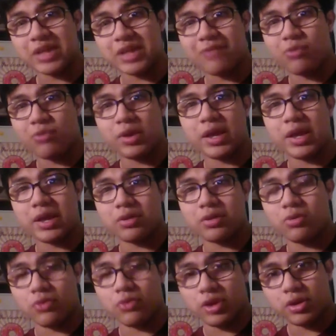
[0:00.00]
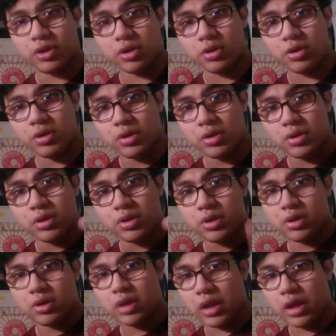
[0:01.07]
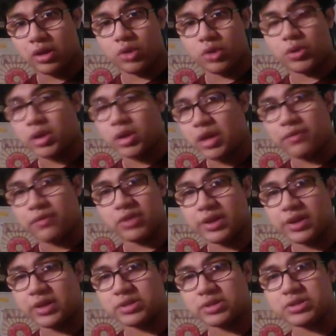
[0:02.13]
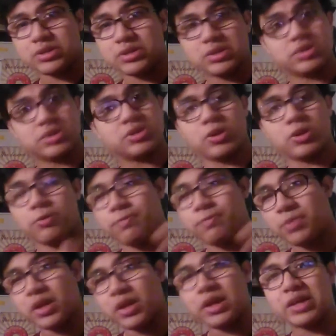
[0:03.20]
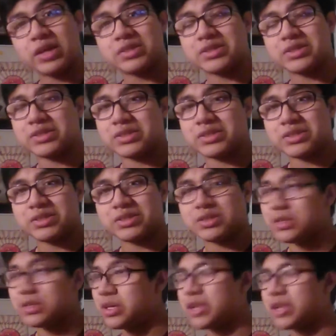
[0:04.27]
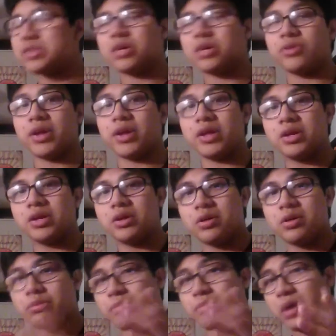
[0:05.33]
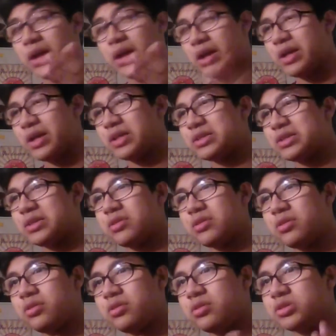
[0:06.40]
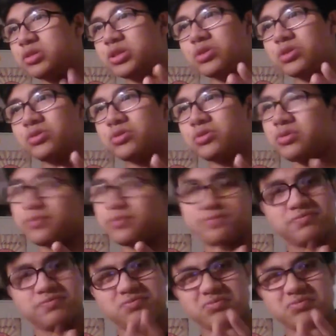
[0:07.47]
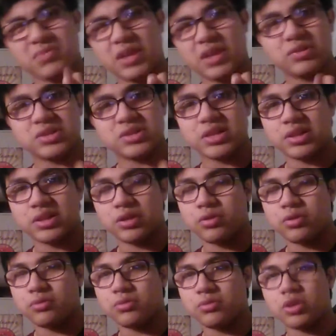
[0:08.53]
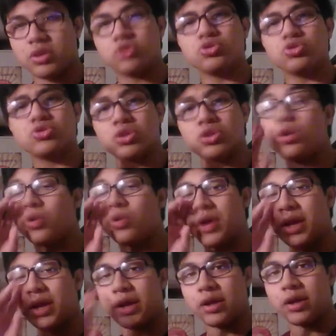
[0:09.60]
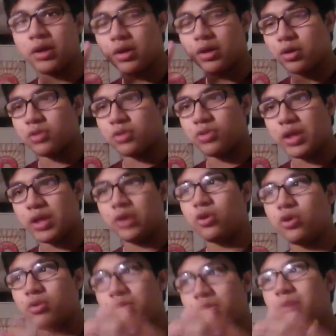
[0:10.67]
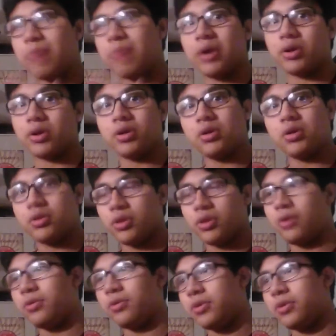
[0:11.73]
have one hand over here and doing everything else. So I guess it's all right. But so I would say the controls are okay. They could be better though.